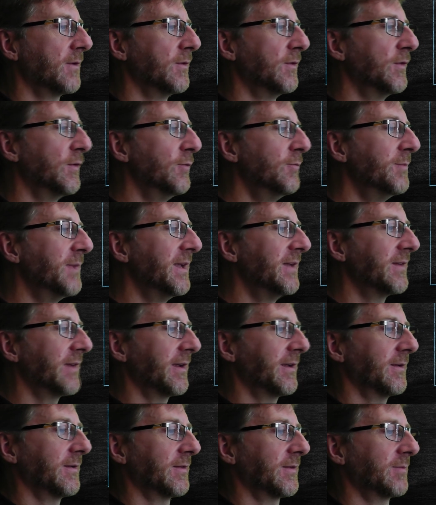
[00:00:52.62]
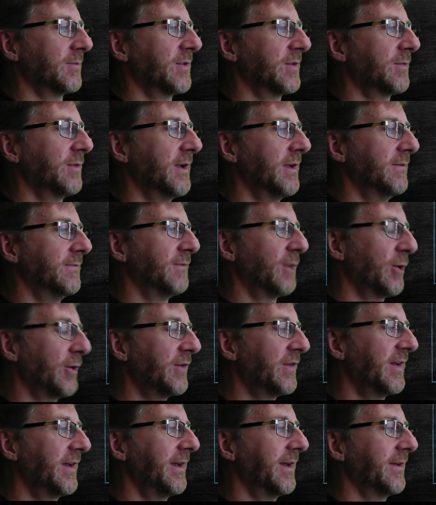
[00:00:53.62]
Zoom meetings between
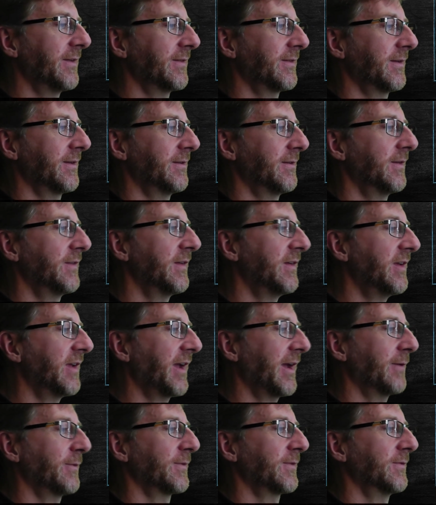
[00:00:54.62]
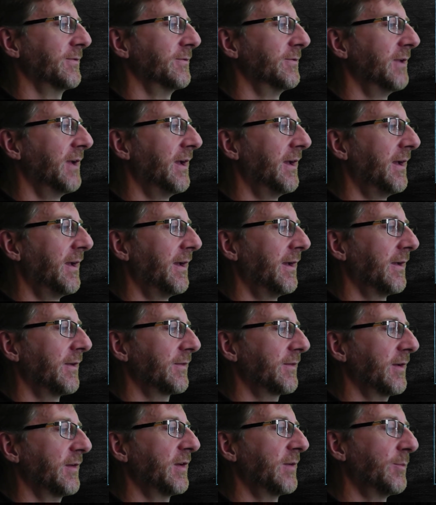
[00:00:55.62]
volunteers and the City Council
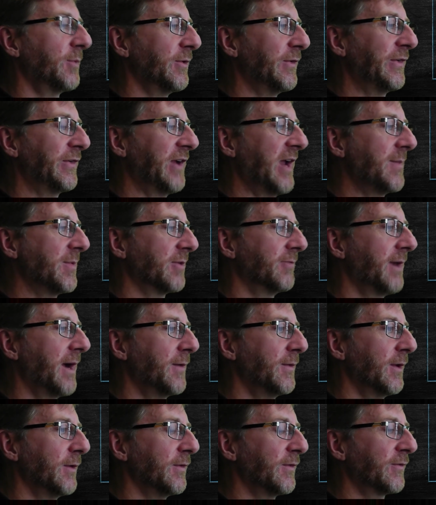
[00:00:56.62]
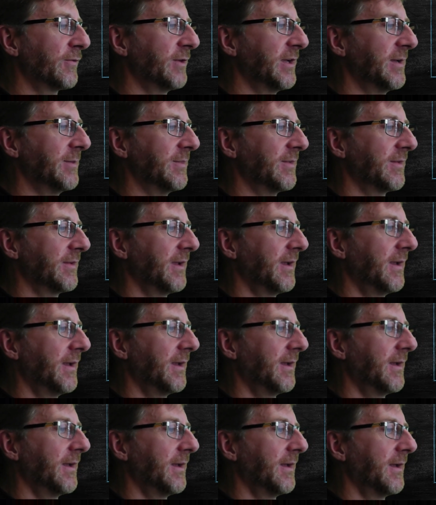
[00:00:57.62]
started to put shape around those dreams.
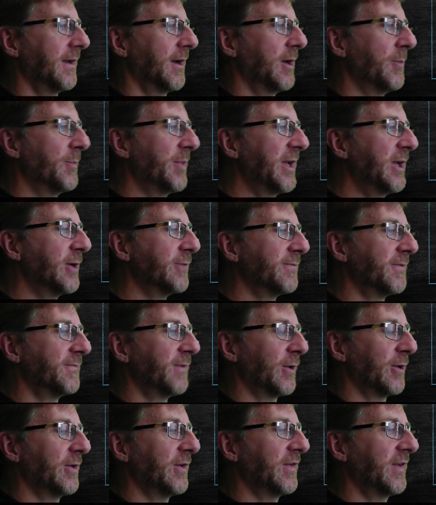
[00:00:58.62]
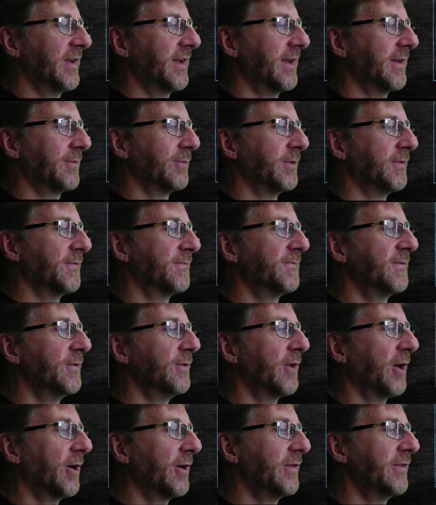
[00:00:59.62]
An appeal for volunteers with
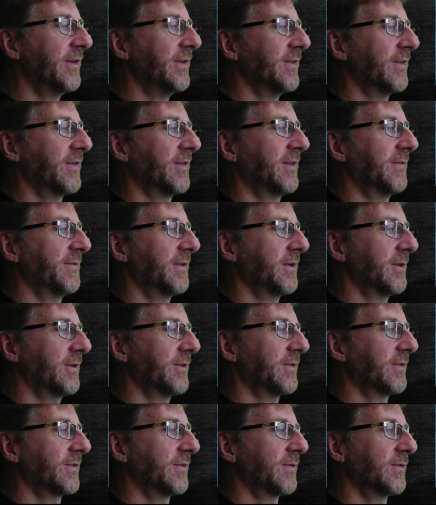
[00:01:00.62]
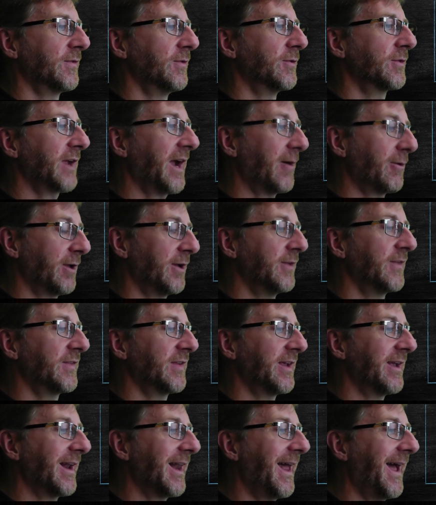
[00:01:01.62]
food hygiene certificates saw Caroline
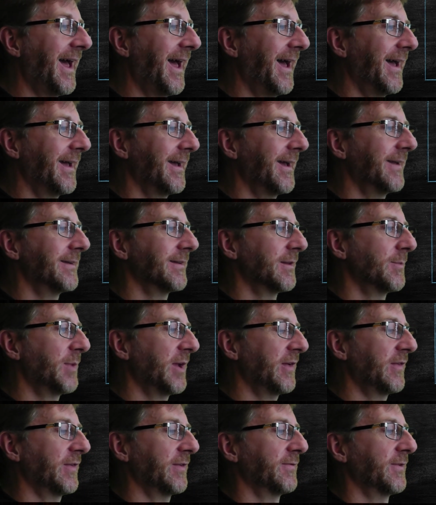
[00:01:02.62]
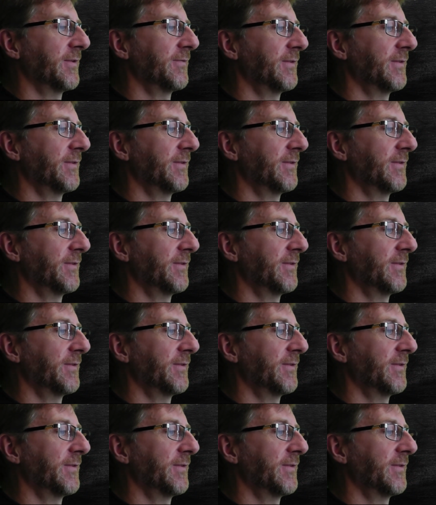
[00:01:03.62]
Sinclair enter the picture for the